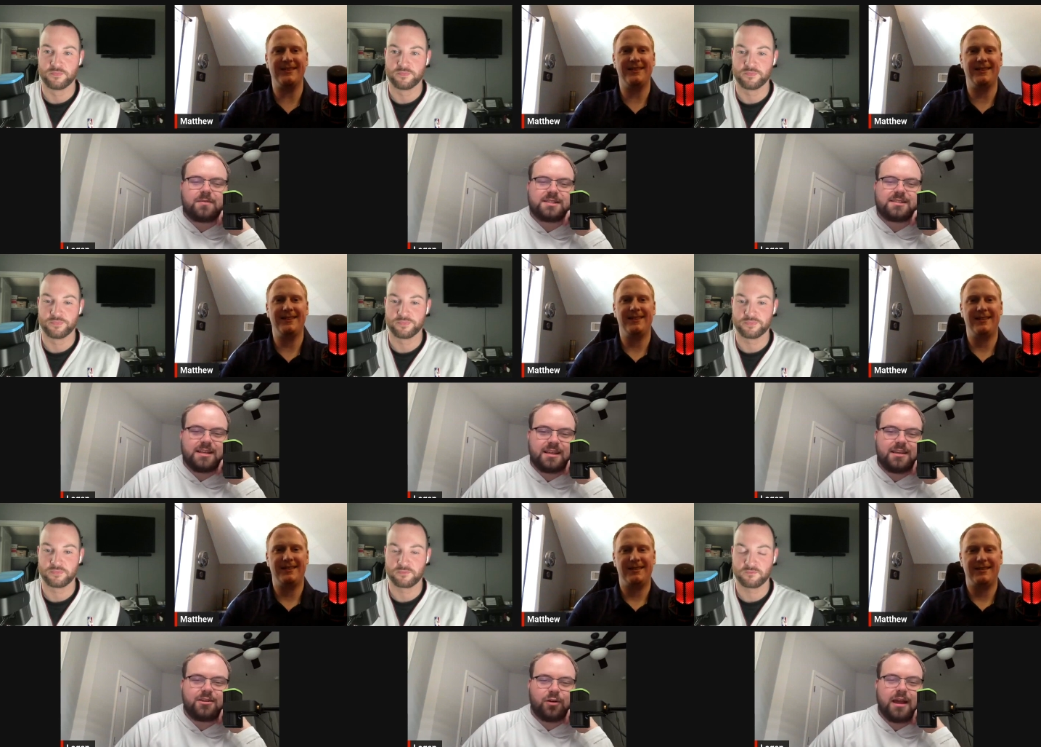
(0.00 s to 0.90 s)

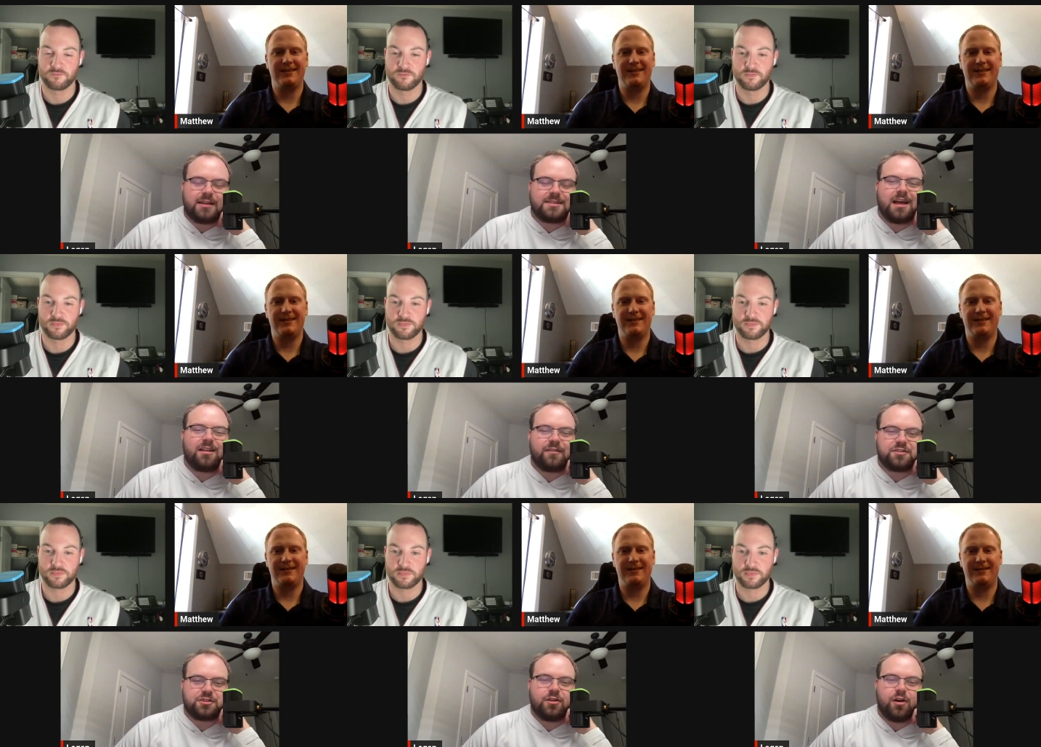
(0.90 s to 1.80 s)
Speaker 1: C-grade
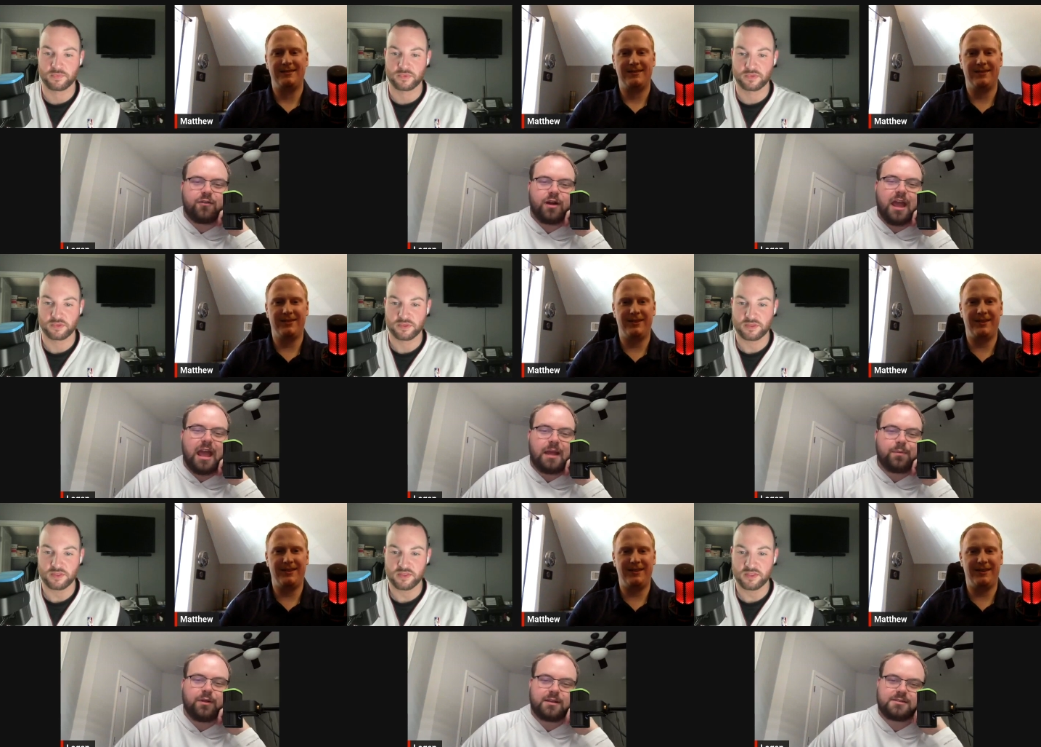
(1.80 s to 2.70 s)
television over A+
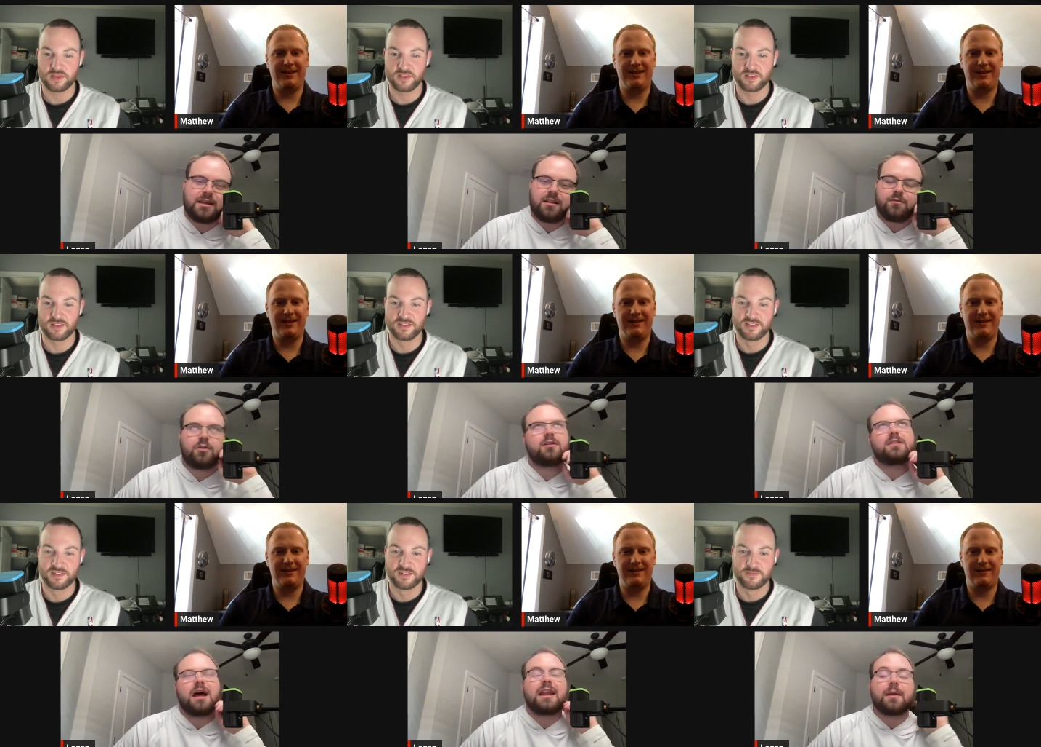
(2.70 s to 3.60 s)
television. Well,
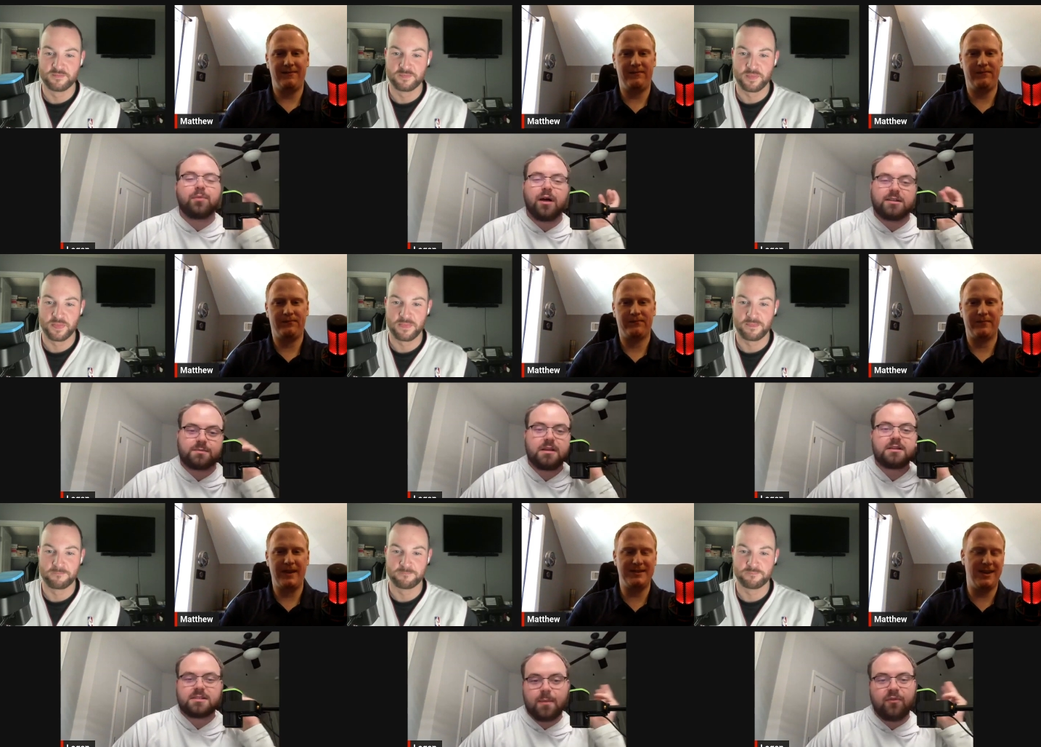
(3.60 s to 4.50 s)
not A+.
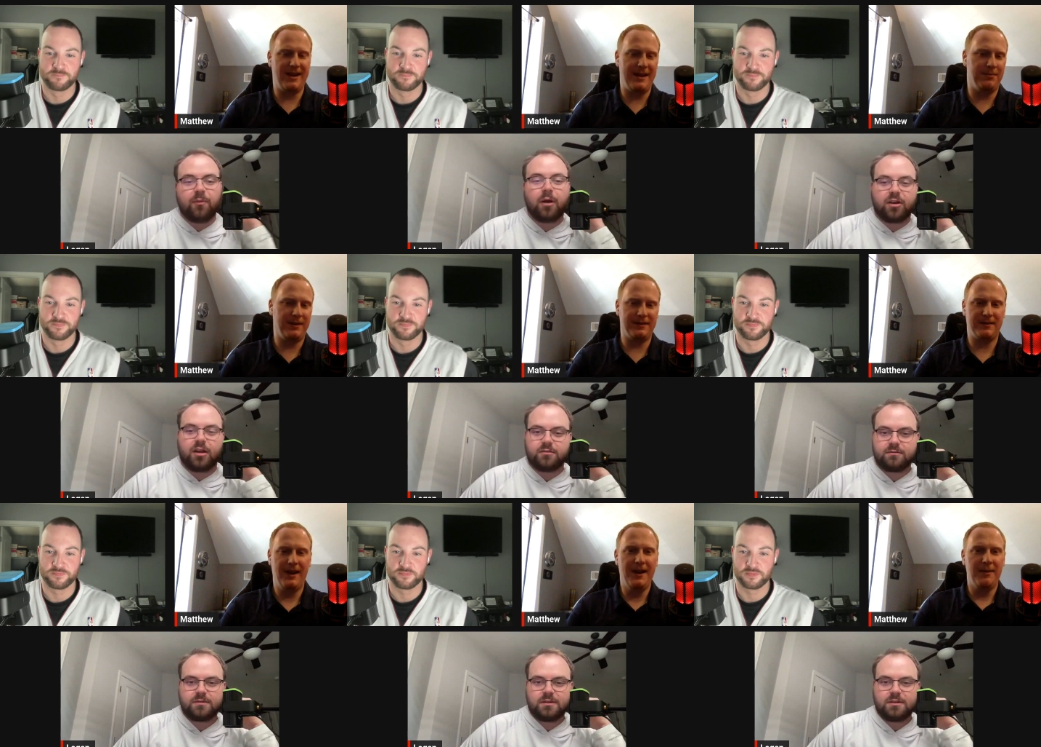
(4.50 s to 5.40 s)
Speaker 2: Some of them are good.
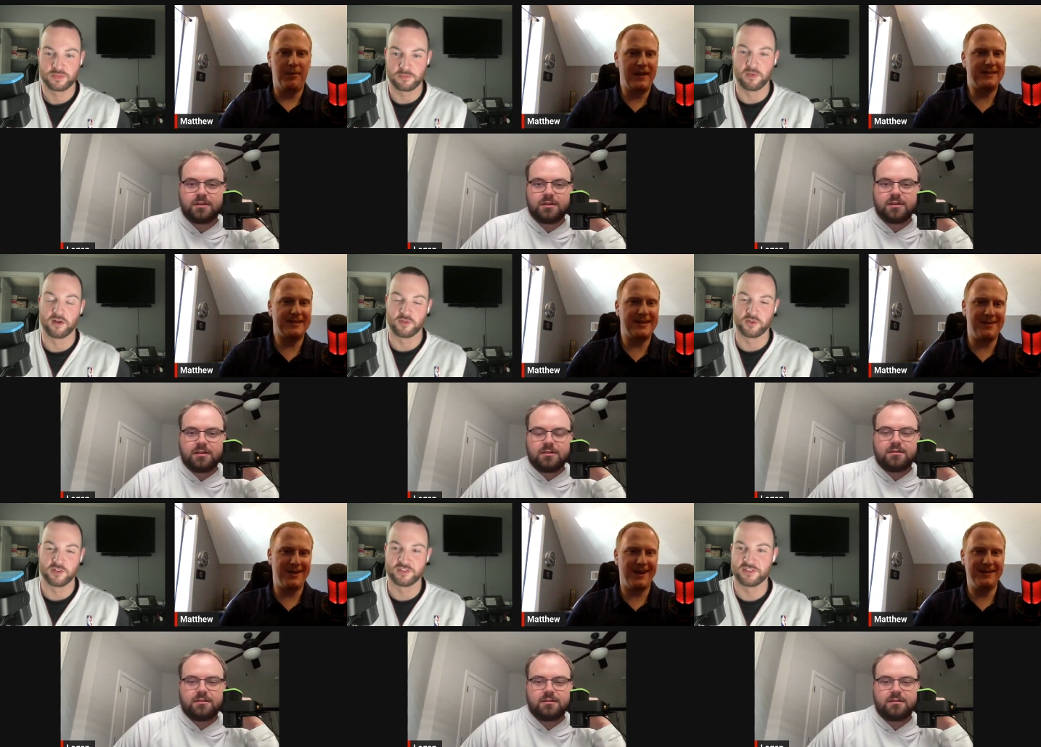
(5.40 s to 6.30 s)
But that's the
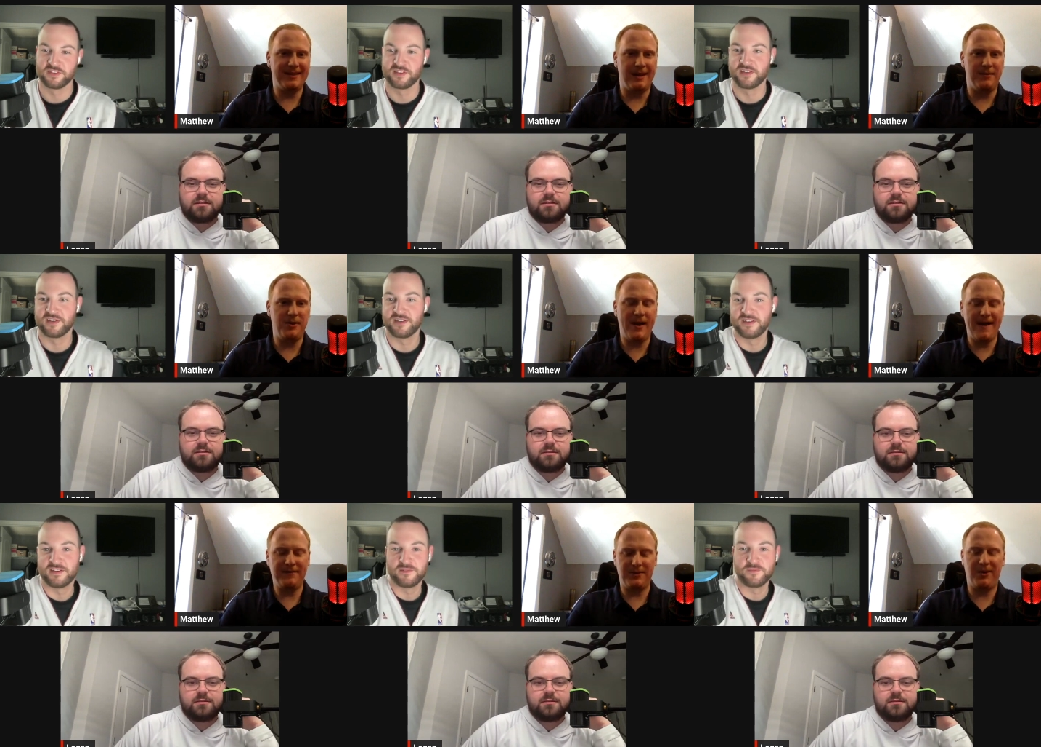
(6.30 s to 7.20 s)
same concept. You
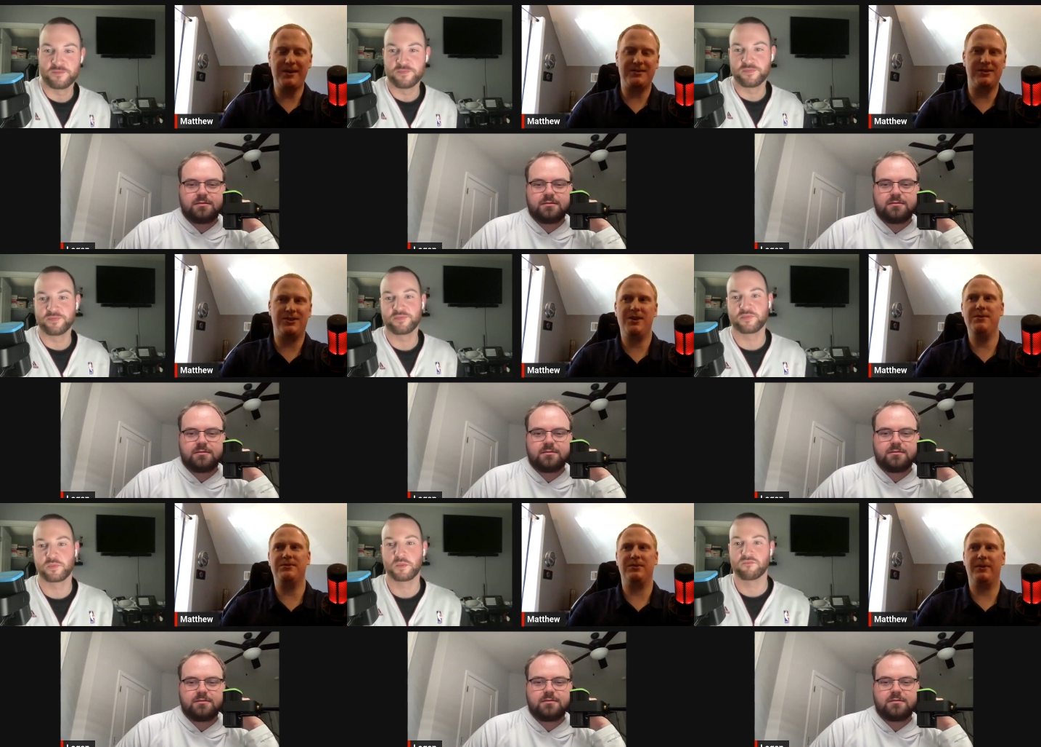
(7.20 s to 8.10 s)
have to watch the
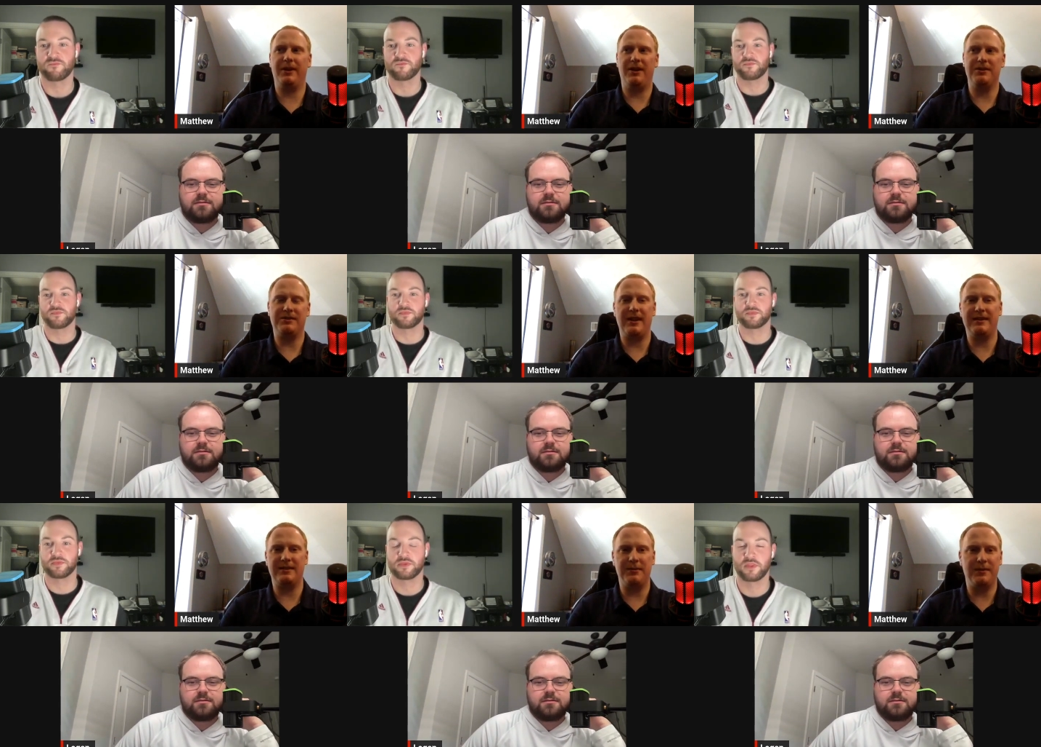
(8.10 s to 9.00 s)
shows to really understand
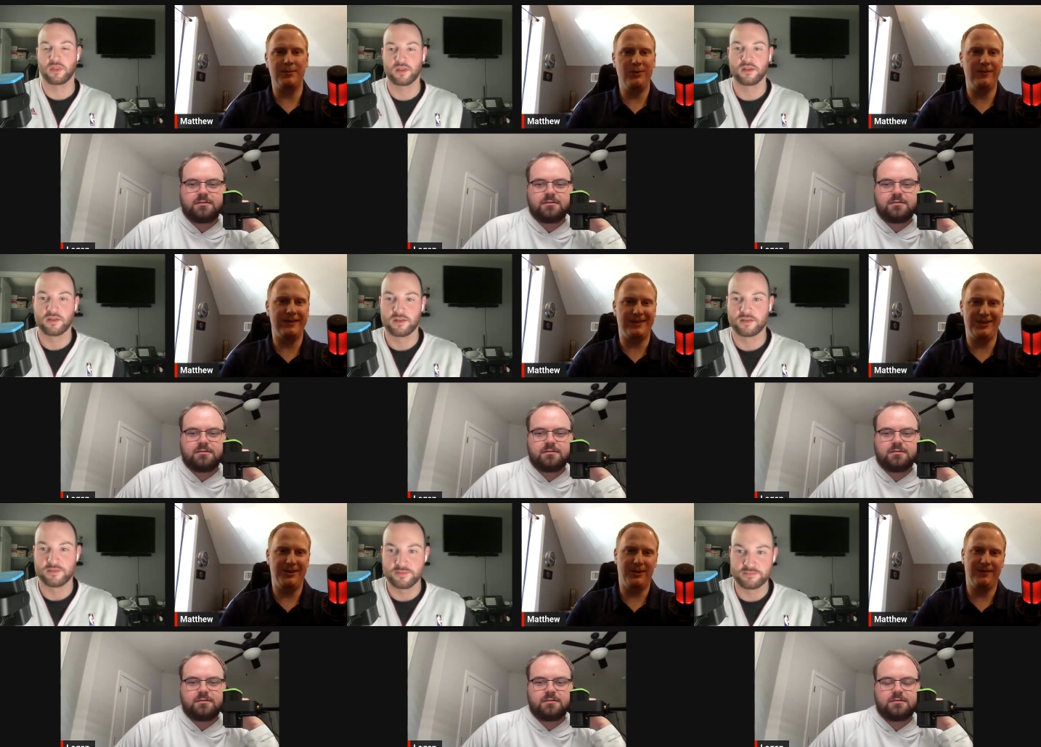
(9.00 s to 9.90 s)
some of the movies, and
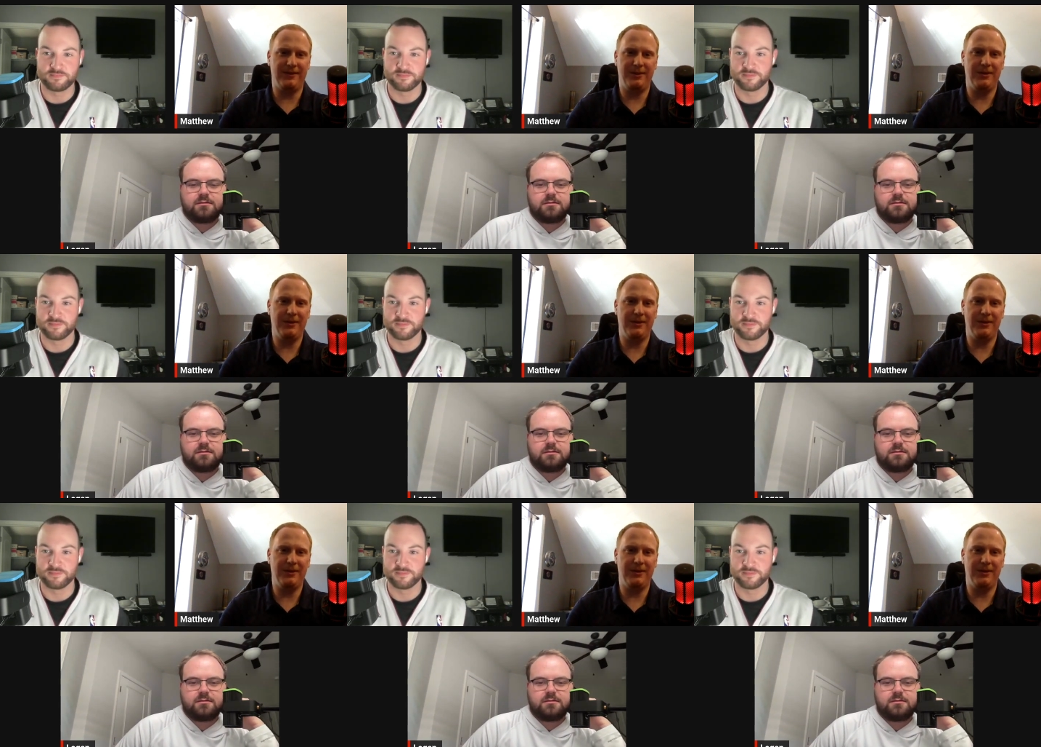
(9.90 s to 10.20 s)
you don't even do